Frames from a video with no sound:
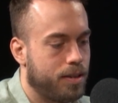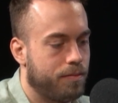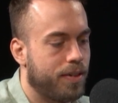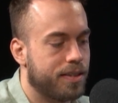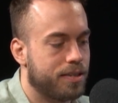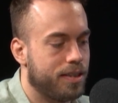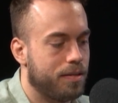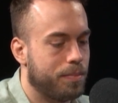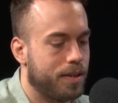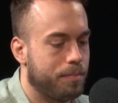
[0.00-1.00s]
am
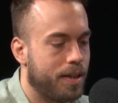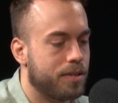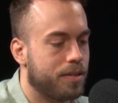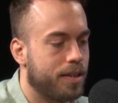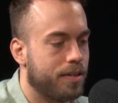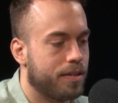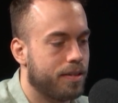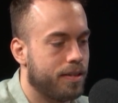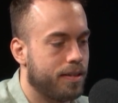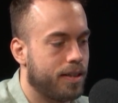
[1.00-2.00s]
fascinated by mental
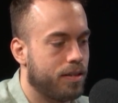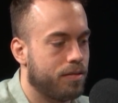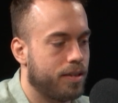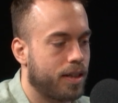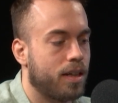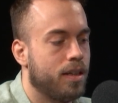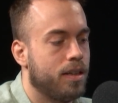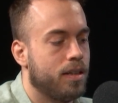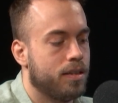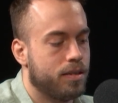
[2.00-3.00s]
health and how like
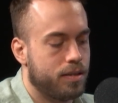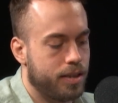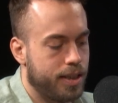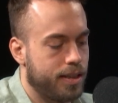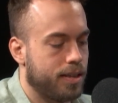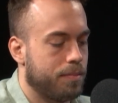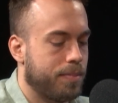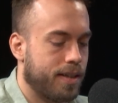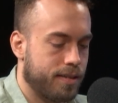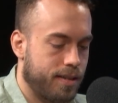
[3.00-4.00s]
eating
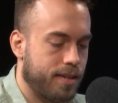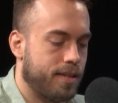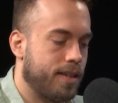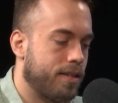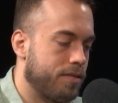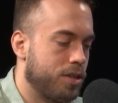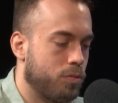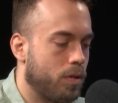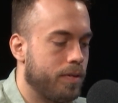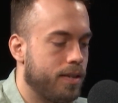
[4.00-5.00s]
impacts that, and how
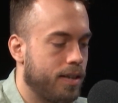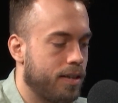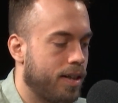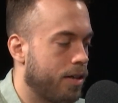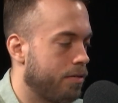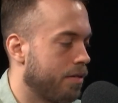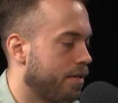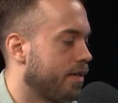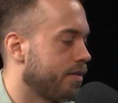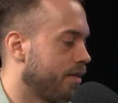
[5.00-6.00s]
just how our
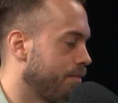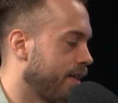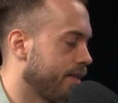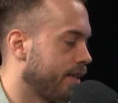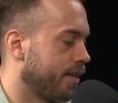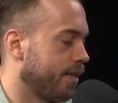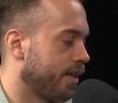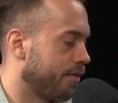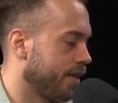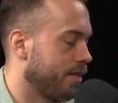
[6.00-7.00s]
thoughts impact that, and
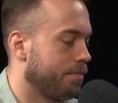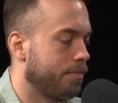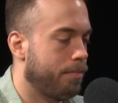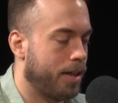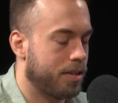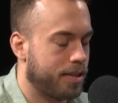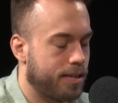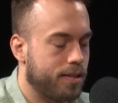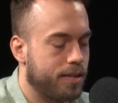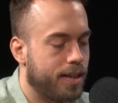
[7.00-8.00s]
how we can manage
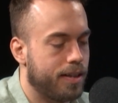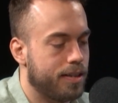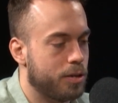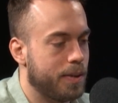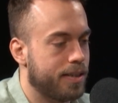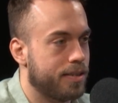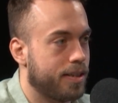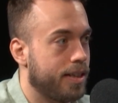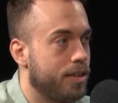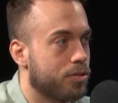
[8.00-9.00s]
that, and all that is because
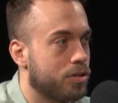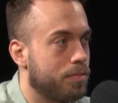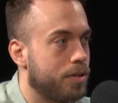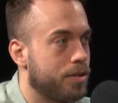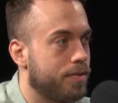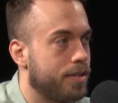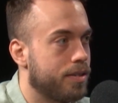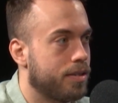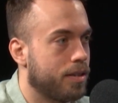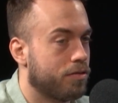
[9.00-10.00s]
I hear so much of
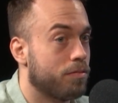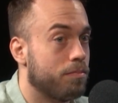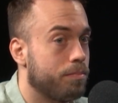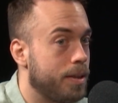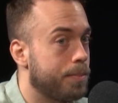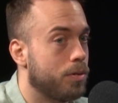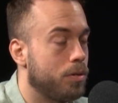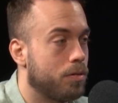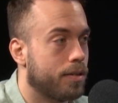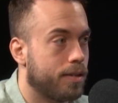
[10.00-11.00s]
this, like from people
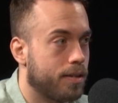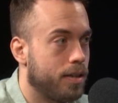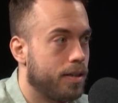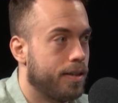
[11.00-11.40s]
who are,